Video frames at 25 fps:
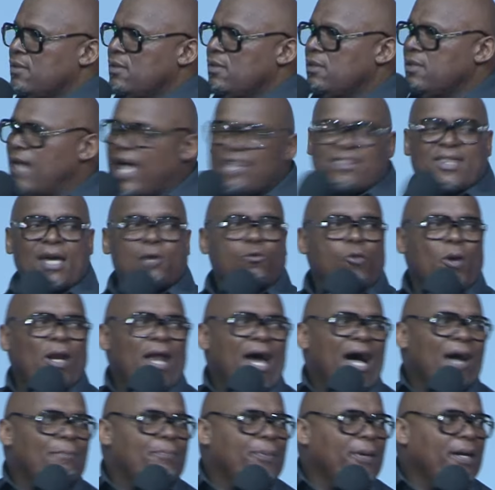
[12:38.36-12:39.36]
nothing
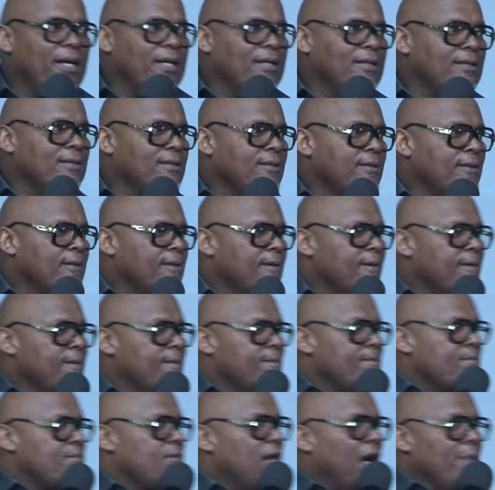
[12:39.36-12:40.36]
will happen
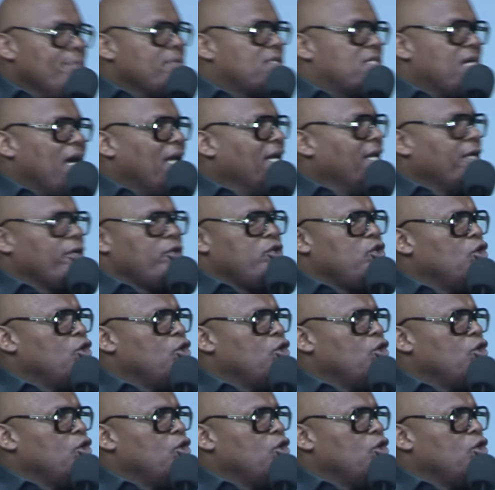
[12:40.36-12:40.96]
i'm telling